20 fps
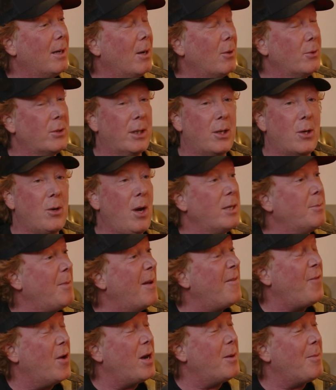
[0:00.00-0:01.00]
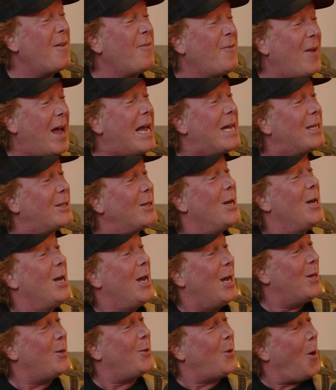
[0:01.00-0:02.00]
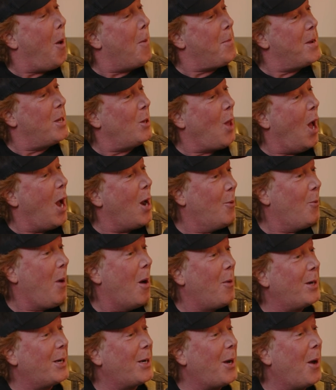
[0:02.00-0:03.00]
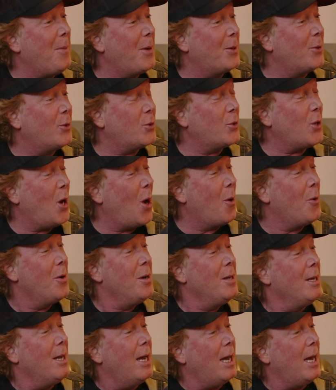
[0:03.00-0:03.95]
And I was like, you guys made fun of my face and you called me a liar. Why would I come on your show?